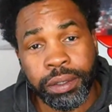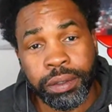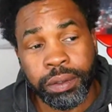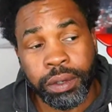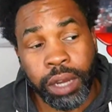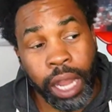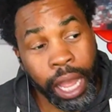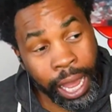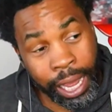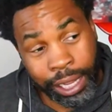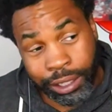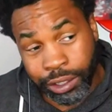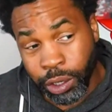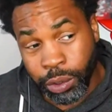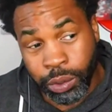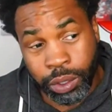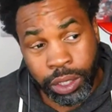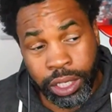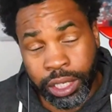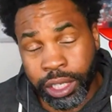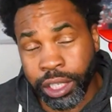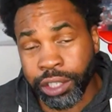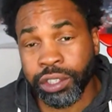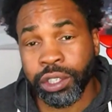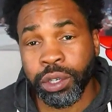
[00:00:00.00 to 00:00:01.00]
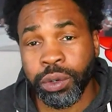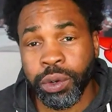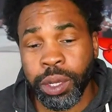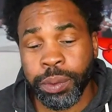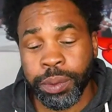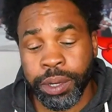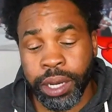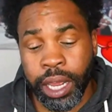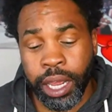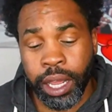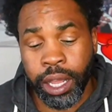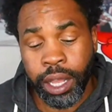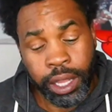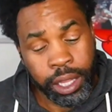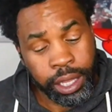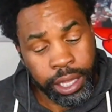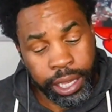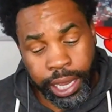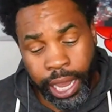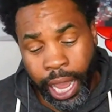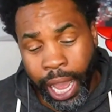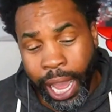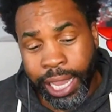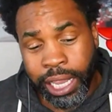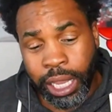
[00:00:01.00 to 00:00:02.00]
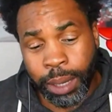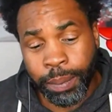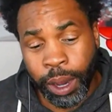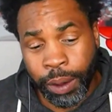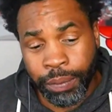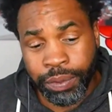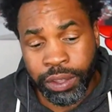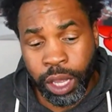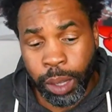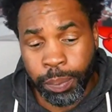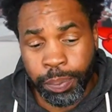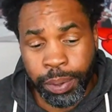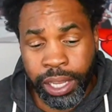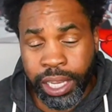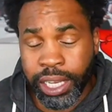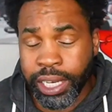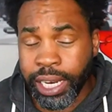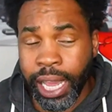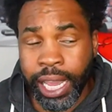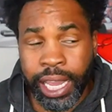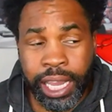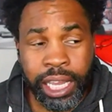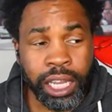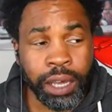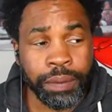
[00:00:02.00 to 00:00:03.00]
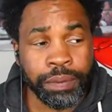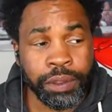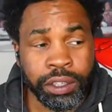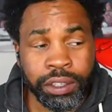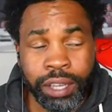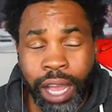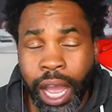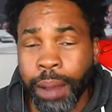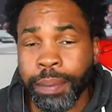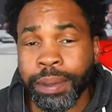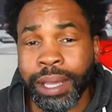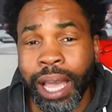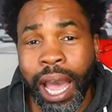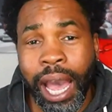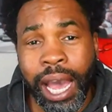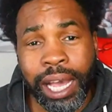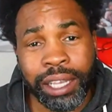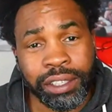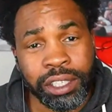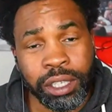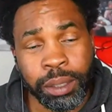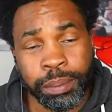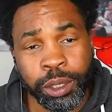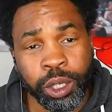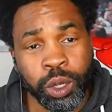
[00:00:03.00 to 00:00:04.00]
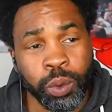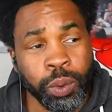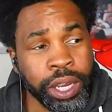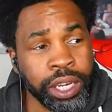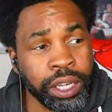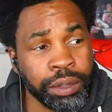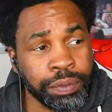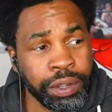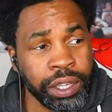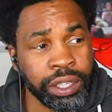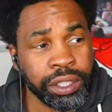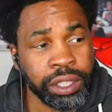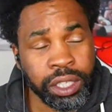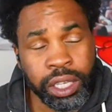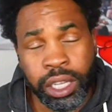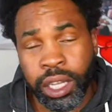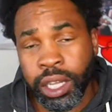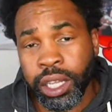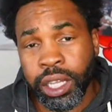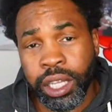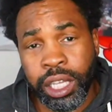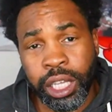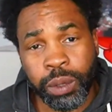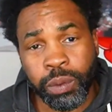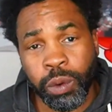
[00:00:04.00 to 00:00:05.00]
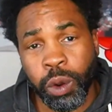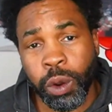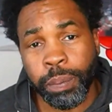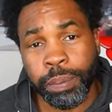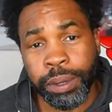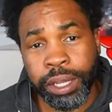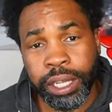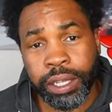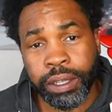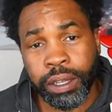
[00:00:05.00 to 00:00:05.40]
I totally disagree with that. I am of the opinion that any of the top guys in the middleweight division, he won't beat.